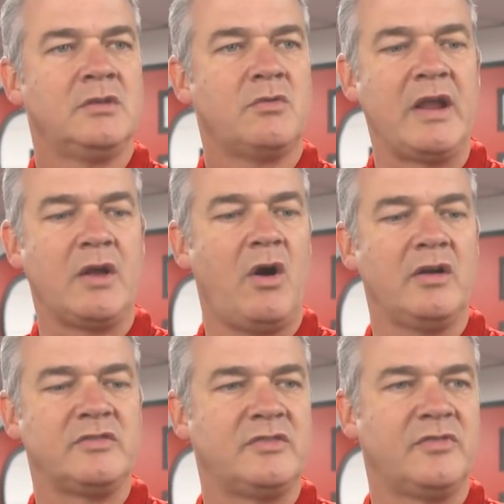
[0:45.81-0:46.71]
great
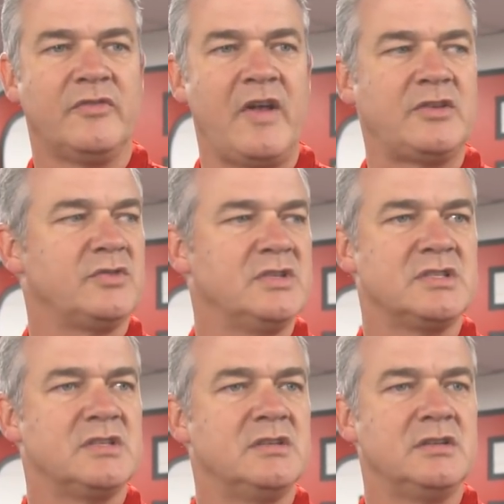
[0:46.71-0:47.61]
causes for
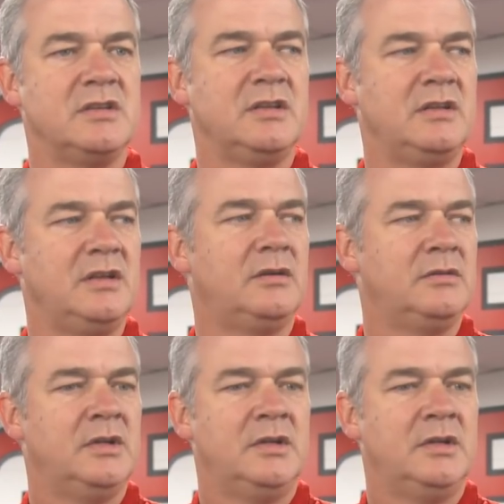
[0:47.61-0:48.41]
veterans and, you know,